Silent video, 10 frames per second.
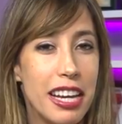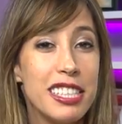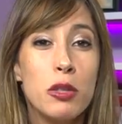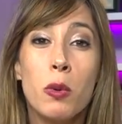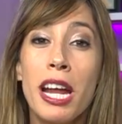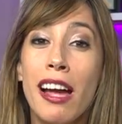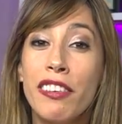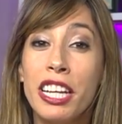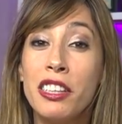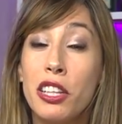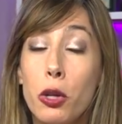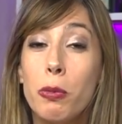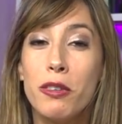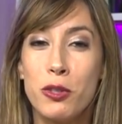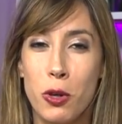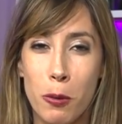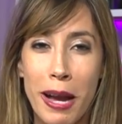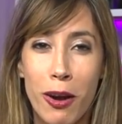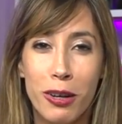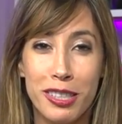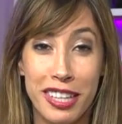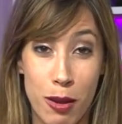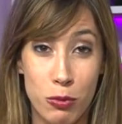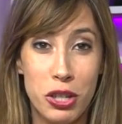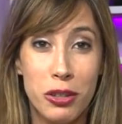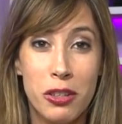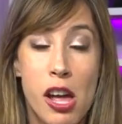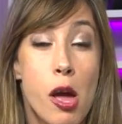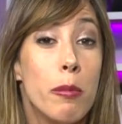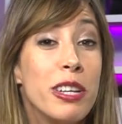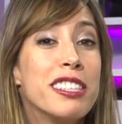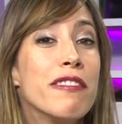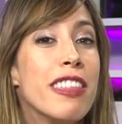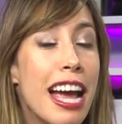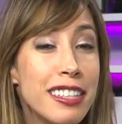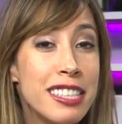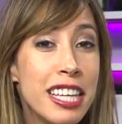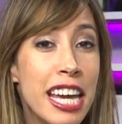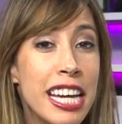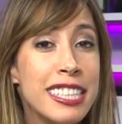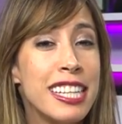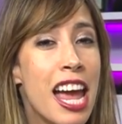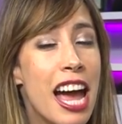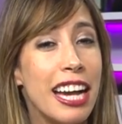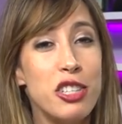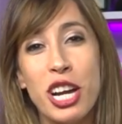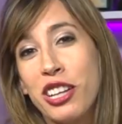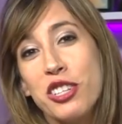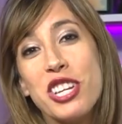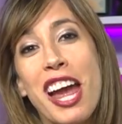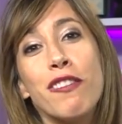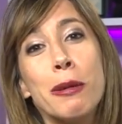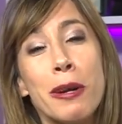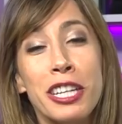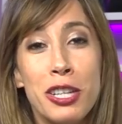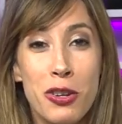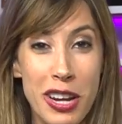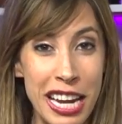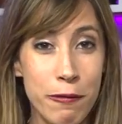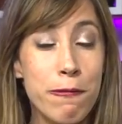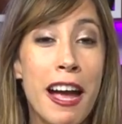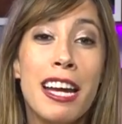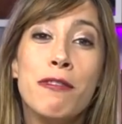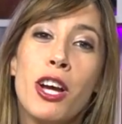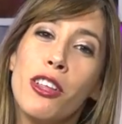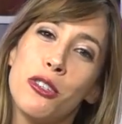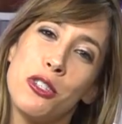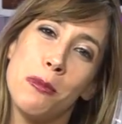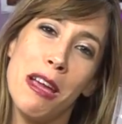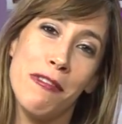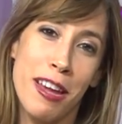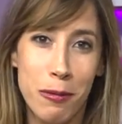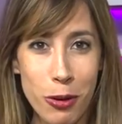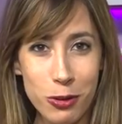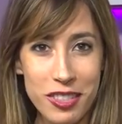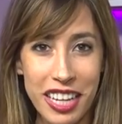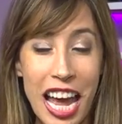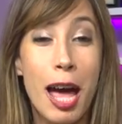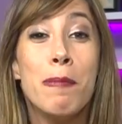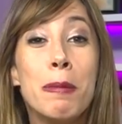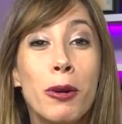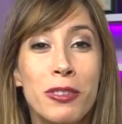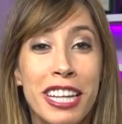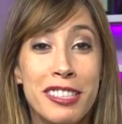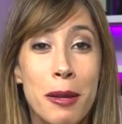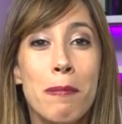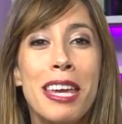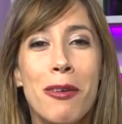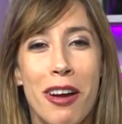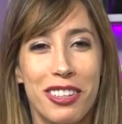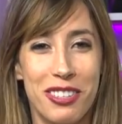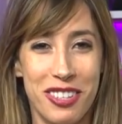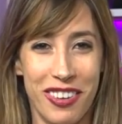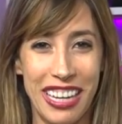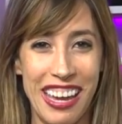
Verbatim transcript: Is this what having a little bit of star power has come to? Because if that's the case, I challenge everybody to donate $5 to my Venmo and sing happy birthday to me while you're doing